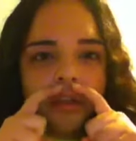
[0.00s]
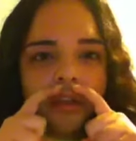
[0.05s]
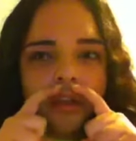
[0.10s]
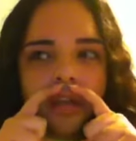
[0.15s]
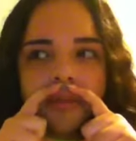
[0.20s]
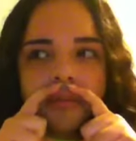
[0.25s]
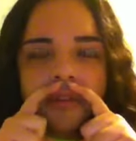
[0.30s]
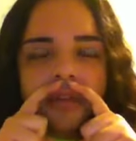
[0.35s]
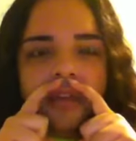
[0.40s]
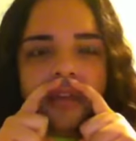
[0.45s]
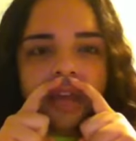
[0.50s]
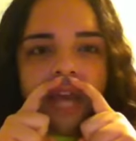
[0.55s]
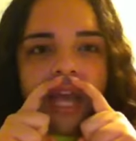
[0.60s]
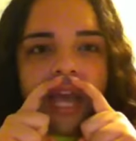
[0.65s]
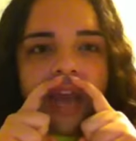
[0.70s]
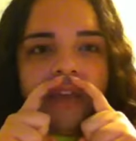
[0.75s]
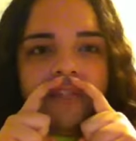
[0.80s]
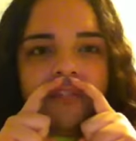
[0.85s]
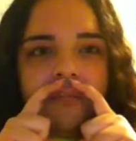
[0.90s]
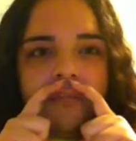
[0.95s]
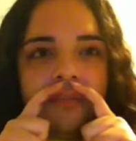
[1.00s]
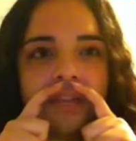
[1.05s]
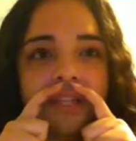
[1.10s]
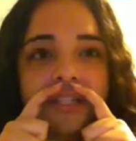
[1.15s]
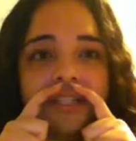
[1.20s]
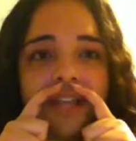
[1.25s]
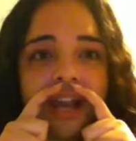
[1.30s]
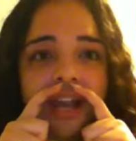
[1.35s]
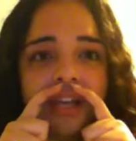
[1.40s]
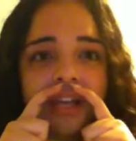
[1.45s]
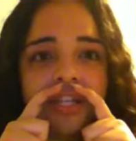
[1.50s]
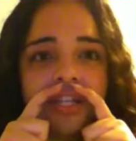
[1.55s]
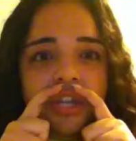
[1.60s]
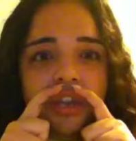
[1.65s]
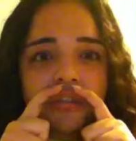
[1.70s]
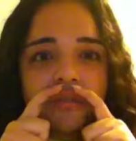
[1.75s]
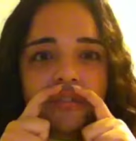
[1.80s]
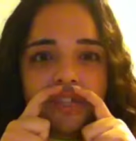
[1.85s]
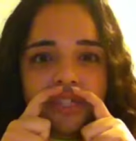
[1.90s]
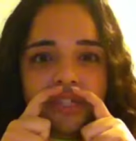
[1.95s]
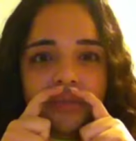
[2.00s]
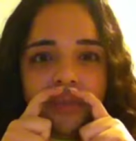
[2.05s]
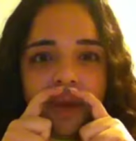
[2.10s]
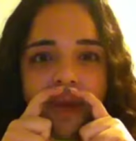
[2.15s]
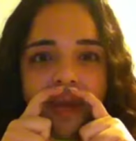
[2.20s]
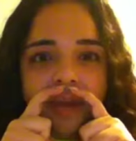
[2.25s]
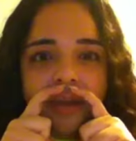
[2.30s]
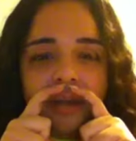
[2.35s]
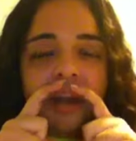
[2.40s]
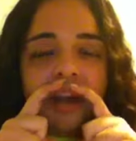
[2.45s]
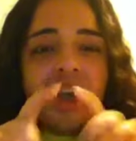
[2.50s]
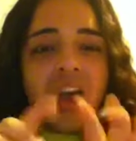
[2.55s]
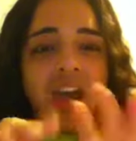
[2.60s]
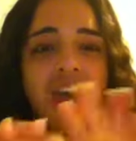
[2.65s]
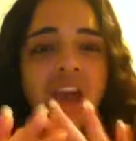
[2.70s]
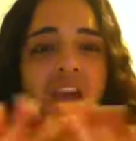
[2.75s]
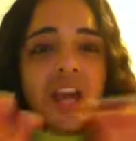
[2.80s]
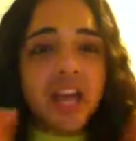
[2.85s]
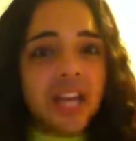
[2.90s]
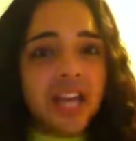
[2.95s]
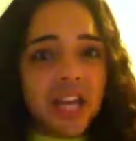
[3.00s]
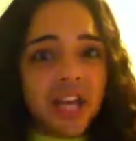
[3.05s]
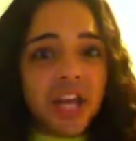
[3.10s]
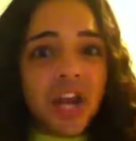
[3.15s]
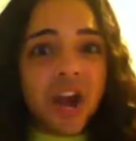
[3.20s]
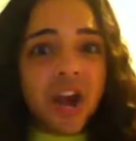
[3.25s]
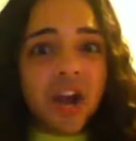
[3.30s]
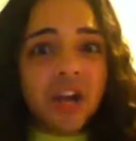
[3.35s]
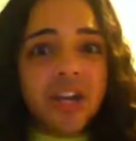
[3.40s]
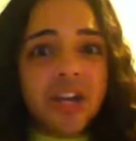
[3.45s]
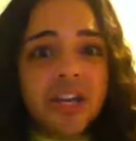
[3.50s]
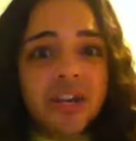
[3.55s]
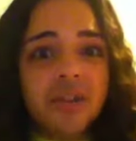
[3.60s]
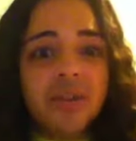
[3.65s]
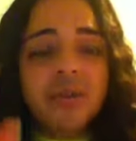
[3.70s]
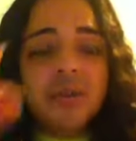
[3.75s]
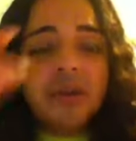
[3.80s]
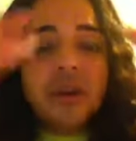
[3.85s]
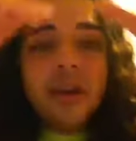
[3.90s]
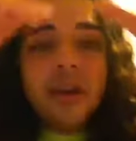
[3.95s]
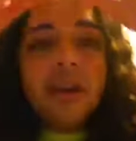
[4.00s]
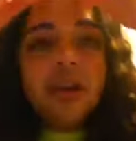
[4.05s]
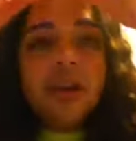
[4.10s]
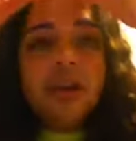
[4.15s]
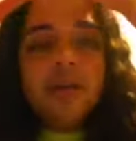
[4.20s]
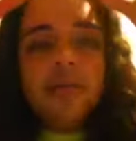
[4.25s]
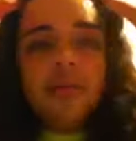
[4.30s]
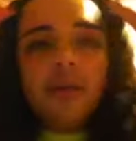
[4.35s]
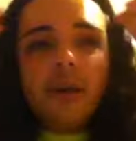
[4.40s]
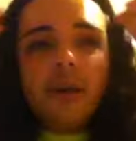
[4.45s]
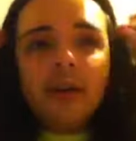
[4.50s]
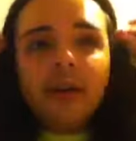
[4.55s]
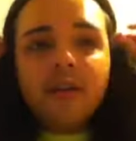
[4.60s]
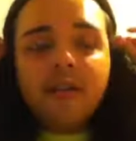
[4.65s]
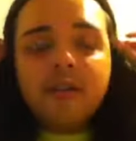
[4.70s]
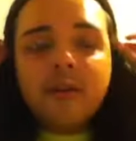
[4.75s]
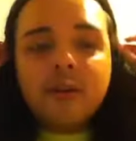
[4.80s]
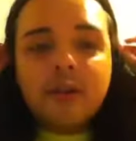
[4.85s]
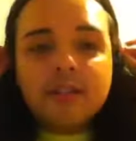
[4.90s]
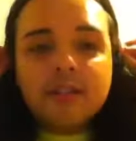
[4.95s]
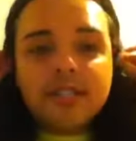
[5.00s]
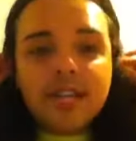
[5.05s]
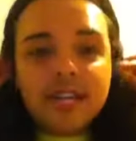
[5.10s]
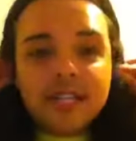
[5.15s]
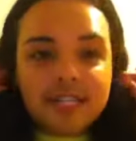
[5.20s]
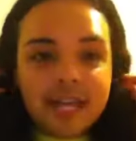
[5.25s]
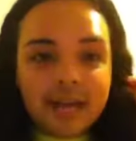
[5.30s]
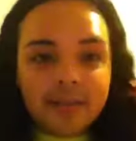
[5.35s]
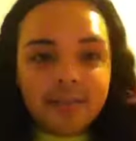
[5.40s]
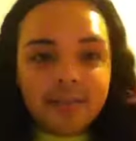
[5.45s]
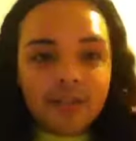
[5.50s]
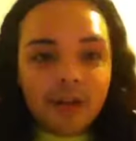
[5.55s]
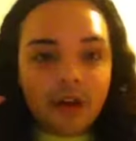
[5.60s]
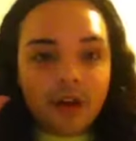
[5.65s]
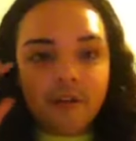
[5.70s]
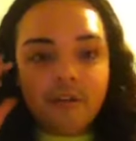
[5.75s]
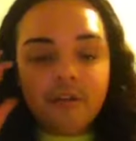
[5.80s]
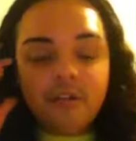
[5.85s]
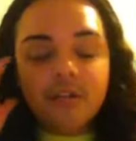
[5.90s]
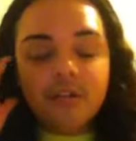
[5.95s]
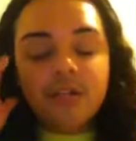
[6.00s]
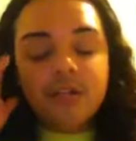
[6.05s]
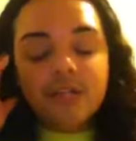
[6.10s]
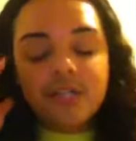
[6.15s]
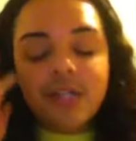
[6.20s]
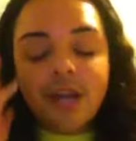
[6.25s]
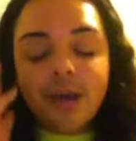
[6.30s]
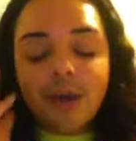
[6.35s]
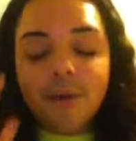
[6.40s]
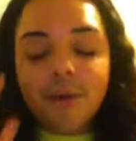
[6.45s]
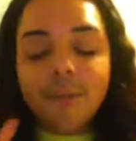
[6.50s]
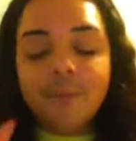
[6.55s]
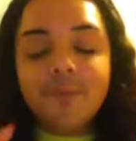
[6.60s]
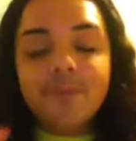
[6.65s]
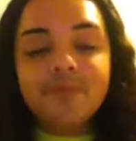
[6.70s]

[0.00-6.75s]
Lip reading: have a mustache of sweat. Not cute, but of course I dabbed it off. So,